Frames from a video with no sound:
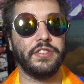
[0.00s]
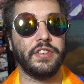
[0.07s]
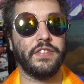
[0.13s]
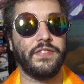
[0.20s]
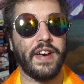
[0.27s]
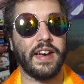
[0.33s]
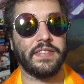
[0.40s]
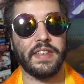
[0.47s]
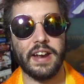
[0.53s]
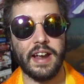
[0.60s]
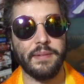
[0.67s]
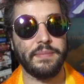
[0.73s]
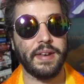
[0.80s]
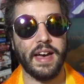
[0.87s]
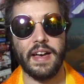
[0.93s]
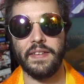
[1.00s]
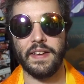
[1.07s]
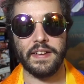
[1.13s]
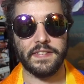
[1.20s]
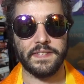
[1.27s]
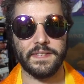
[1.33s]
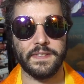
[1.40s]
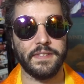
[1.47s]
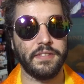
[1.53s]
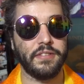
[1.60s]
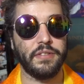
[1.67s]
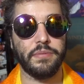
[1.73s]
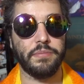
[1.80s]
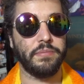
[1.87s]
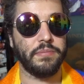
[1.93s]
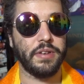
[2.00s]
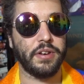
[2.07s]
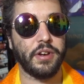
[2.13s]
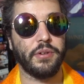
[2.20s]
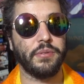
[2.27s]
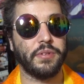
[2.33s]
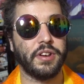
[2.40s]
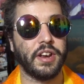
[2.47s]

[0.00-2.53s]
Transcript: of the fact that I'm not, like, you know,